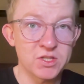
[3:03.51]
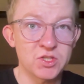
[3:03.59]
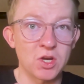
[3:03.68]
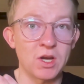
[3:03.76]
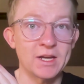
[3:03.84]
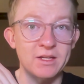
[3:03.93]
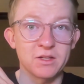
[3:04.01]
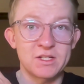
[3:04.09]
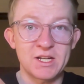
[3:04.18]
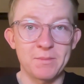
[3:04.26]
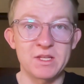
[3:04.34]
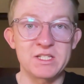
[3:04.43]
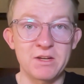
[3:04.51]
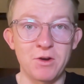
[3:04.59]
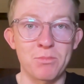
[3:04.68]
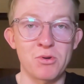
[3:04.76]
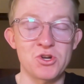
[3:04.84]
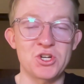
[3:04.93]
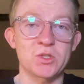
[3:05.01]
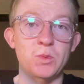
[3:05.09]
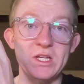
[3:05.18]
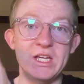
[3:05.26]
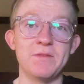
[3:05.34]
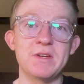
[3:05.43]
So like some of the DeFi projects were
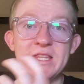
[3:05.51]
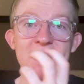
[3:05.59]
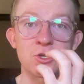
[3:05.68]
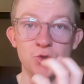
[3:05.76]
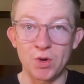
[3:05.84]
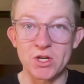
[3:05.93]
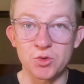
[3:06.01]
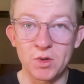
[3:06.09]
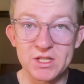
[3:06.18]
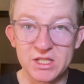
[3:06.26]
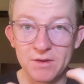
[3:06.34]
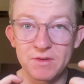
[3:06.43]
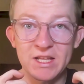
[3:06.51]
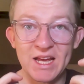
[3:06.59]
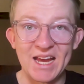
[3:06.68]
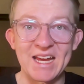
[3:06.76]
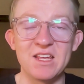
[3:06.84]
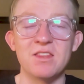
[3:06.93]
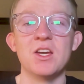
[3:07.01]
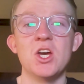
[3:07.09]
giving their treasuries, giving their ETH